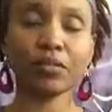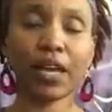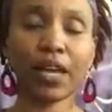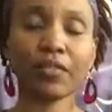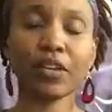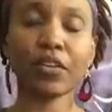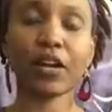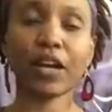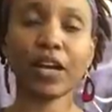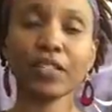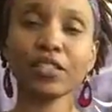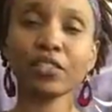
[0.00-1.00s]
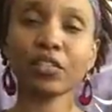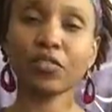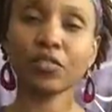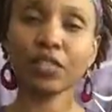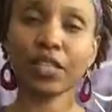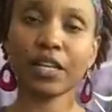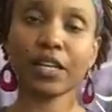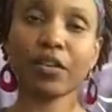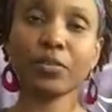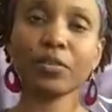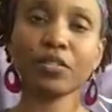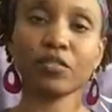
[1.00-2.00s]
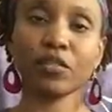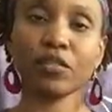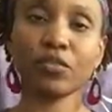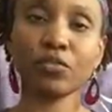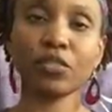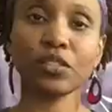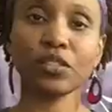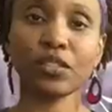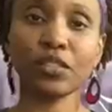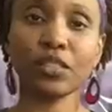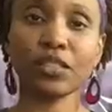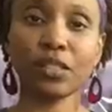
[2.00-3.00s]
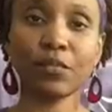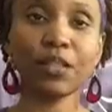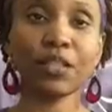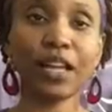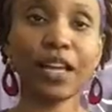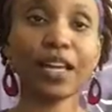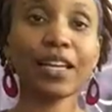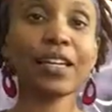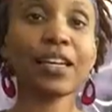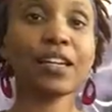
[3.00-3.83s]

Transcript: having our eyes closed, that helps to reduce the stimuli.